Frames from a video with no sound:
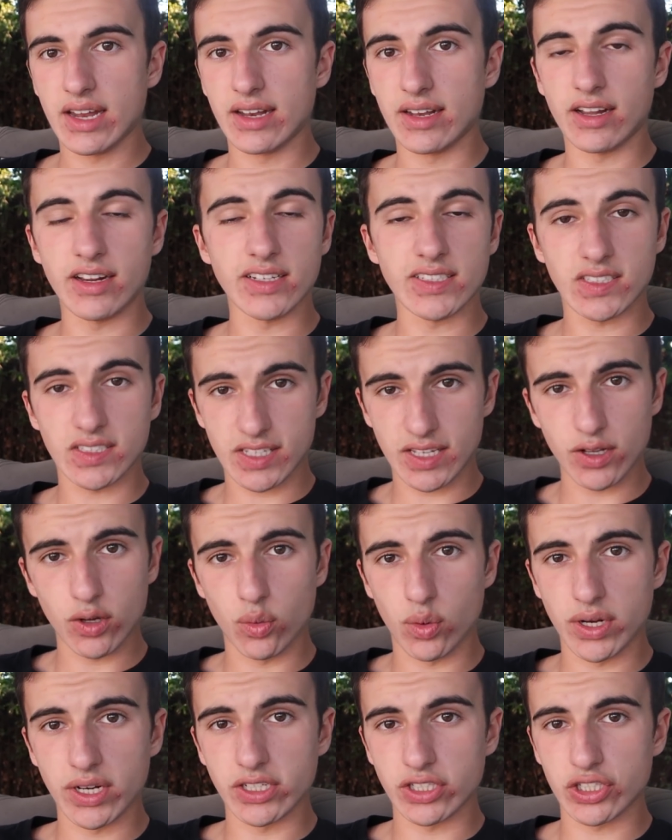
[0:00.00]
not a single
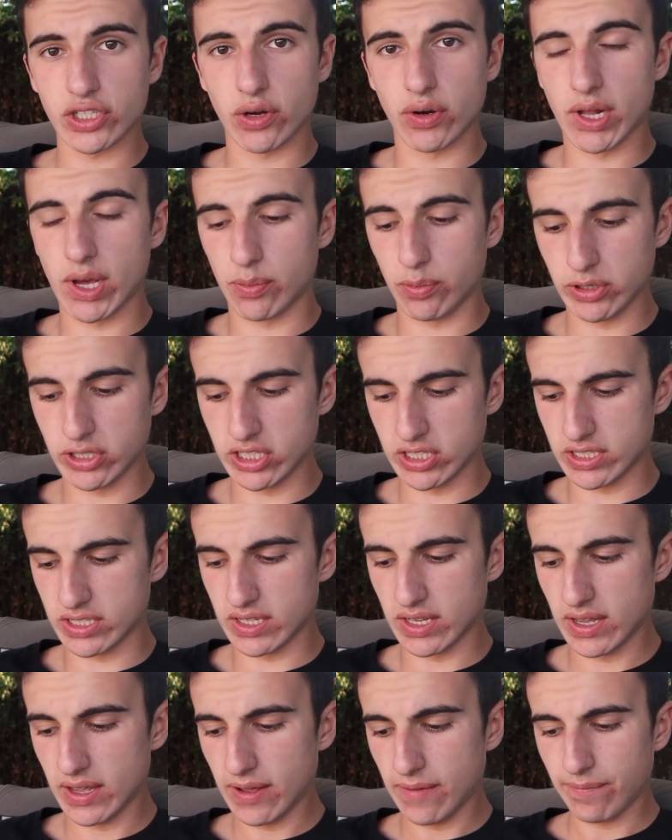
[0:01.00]
one has shown up, which is